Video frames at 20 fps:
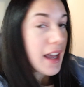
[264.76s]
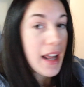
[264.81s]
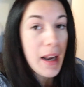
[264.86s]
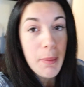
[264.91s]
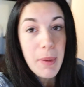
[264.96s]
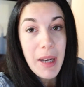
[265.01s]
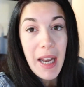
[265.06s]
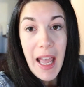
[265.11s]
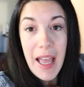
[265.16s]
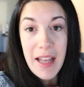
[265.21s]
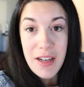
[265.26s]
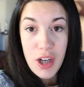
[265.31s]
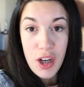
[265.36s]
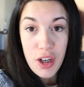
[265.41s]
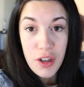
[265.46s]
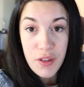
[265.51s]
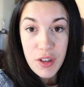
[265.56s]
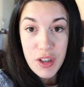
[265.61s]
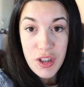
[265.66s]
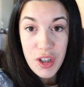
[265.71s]
and I'm going to head
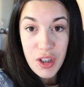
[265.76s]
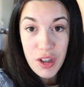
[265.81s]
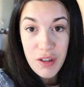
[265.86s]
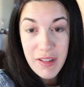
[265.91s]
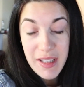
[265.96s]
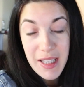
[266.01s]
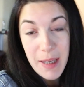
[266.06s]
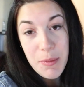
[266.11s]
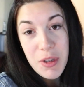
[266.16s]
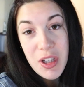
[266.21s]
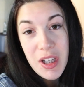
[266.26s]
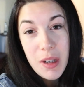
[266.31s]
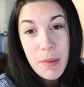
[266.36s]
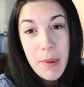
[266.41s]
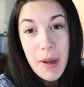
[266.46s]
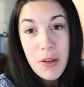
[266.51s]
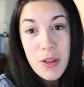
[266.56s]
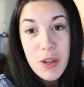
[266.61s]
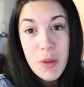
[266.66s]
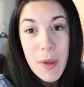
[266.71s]
over to the reception in
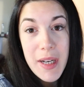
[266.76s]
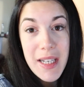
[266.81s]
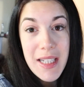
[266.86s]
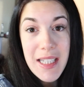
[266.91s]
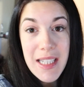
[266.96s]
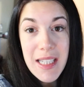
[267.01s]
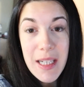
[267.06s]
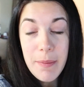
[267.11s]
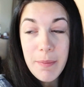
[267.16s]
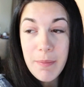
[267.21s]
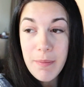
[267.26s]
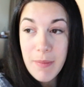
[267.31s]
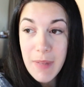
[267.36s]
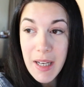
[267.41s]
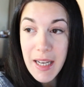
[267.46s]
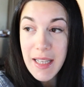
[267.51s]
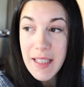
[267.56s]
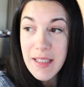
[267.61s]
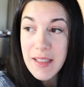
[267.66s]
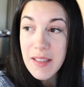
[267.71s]
about 20
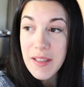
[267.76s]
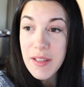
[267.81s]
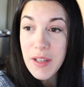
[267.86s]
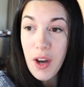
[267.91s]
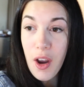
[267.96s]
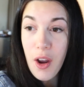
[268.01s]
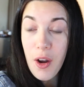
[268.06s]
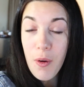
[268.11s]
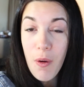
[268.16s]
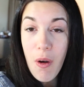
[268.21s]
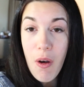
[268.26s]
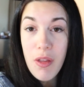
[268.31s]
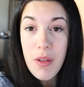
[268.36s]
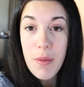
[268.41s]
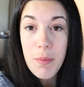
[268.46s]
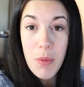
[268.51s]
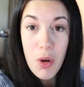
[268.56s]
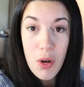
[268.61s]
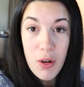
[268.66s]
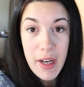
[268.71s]
minutes to go on the
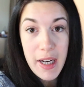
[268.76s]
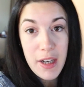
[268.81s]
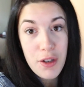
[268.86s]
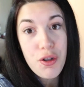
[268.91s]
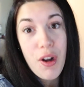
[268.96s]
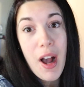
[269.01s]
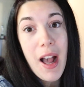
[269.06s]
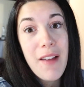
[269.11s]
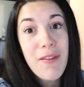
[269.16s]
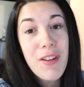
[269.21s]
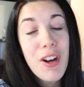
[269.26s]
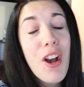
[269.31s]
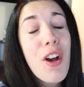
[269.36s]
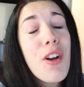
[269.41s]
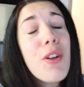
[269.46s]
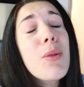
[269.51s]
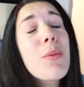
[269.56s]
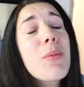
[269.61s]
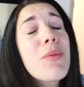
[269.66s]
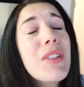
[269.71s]
morning drive and
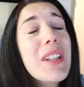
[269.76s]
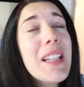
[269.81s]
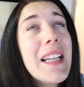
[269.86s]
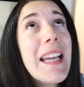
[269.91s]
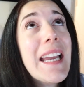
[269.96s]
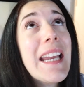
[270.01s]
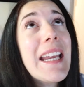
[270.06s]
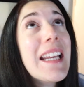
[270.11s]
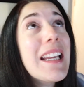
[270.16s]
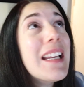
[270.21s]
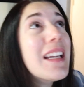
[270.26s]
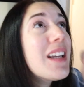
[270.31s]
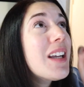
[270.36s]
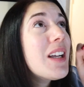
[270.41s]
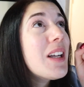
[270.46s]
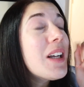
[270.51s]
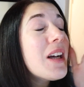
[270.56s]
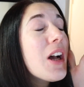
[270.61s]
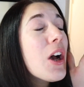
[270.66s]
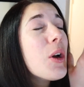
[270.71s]
hopefully,
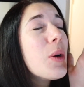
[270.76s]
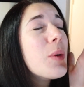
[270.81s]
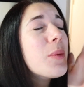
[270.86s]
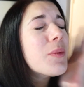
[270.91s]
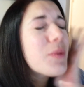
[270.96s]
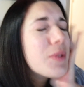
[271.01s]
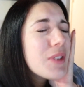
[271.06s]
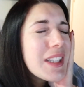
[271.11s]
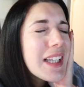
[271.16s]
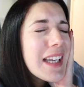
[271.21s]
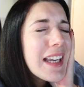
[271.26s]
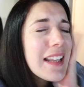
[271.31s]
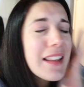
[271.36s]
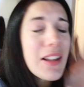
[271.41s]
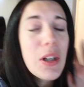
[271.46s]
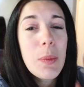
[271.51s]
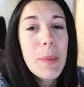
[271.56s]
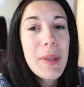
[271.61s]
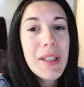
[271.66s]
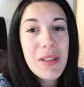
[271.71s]
hopefully
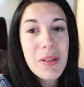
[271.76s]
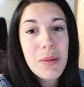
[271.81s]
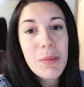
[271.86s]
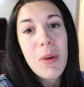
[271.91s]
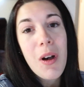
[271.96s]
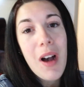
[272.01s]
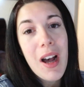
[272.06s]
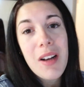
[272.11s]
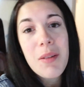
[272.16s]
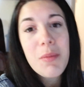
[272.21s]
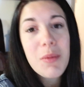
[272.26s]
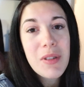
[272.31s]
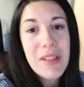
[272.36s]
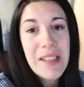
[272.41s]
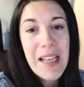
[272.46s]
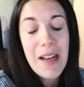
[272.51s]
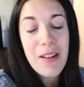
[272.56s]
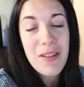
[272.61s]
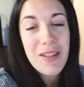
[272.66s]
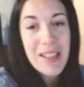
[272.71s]
there'll be some more animals
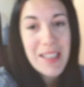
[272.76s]
out